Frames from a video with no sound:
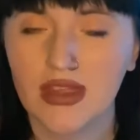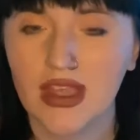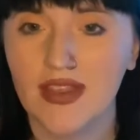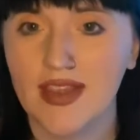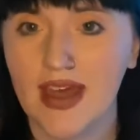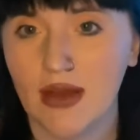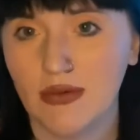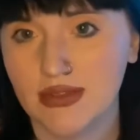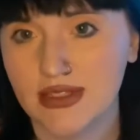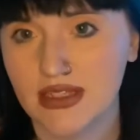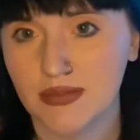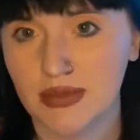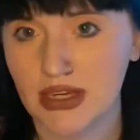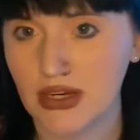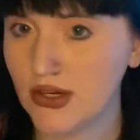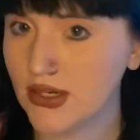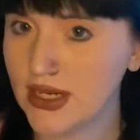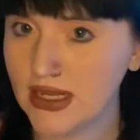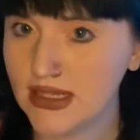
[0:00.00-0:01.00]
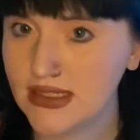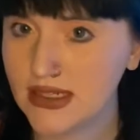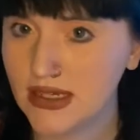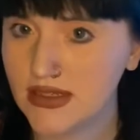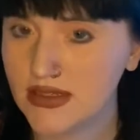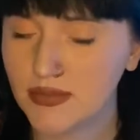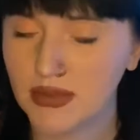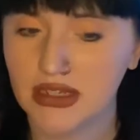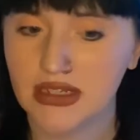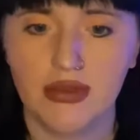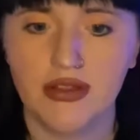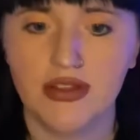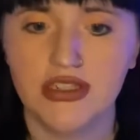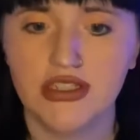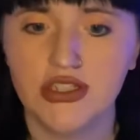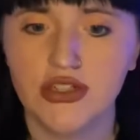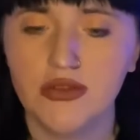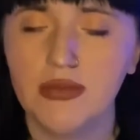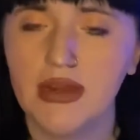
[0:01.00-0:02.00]
That was to be her next husband. The
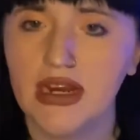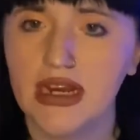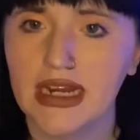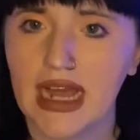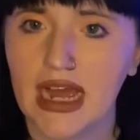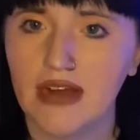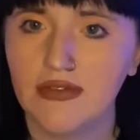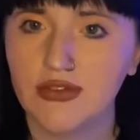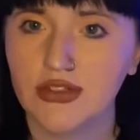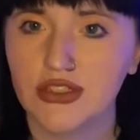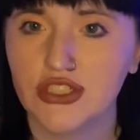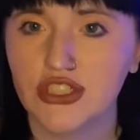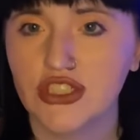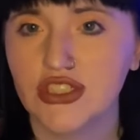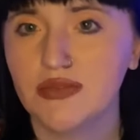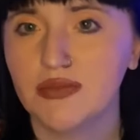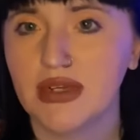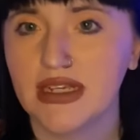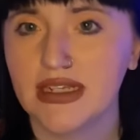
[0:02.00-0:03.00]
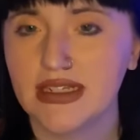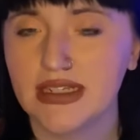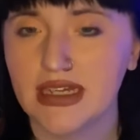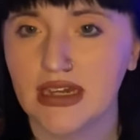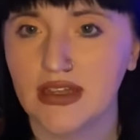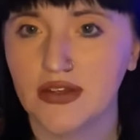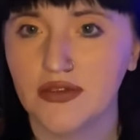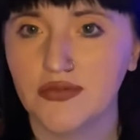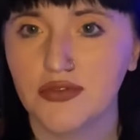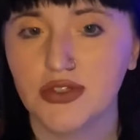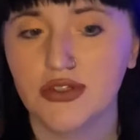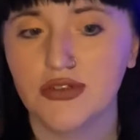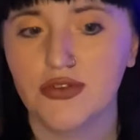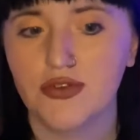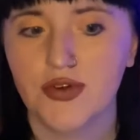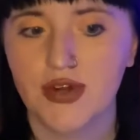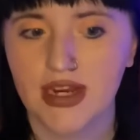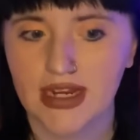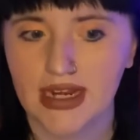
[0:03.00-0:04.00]
two married after just being together for
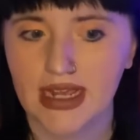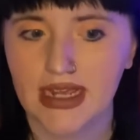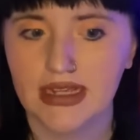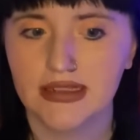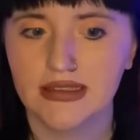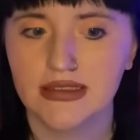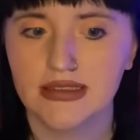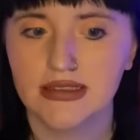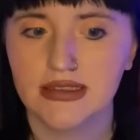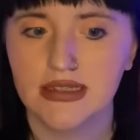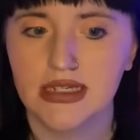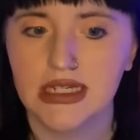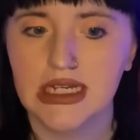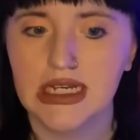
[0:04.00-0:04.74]
3 days.